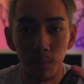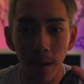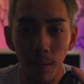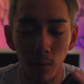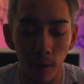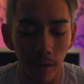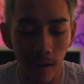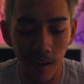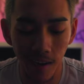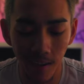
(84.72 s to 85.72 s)
bad boy
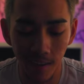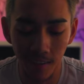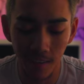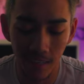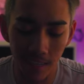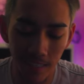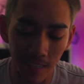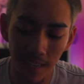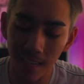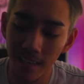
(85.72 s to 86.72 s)
right here. This
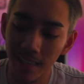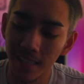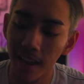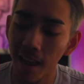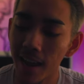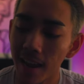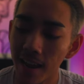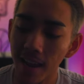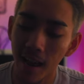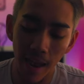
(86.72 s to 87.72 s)
is
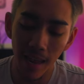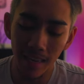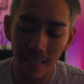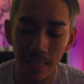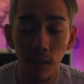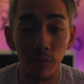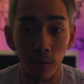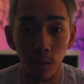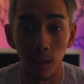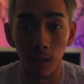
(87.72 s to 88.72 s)
a ND
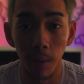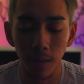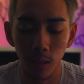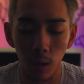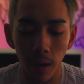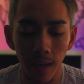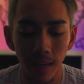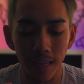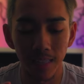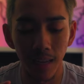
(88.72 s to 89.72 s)
filter. So
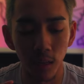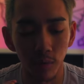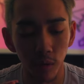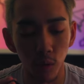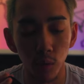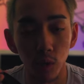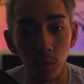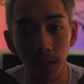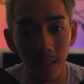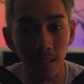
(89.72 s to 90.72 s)
ND stands for
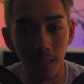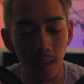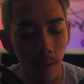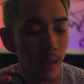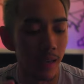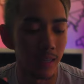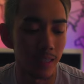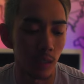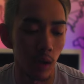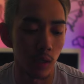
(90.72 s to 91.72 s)
neutral density. And
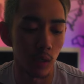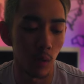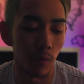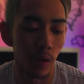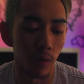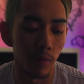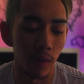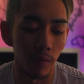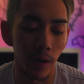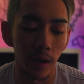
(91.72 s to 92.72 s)
this is also of
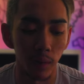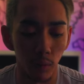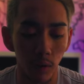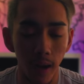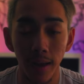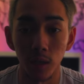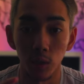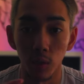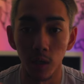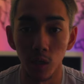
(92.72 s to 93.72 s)
the variable kind. So
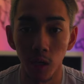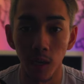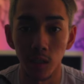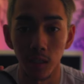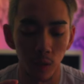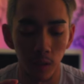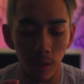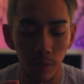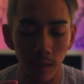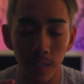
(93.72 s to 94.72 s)
you can change it to
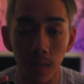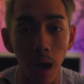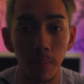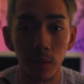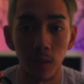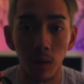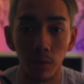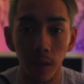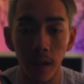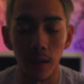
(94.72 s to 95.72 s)
different stops
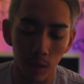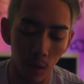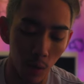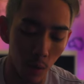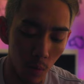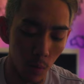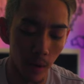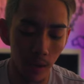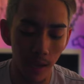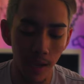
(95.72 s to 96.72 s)
of light. So
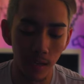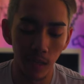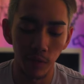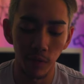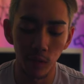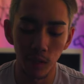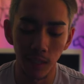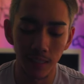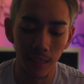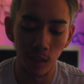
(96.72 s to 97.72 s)
what an ND filter
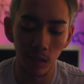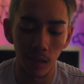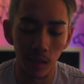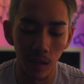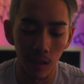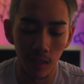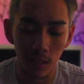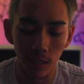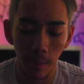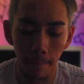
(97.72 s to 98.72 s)
essentially
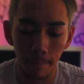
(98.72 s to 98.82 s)
does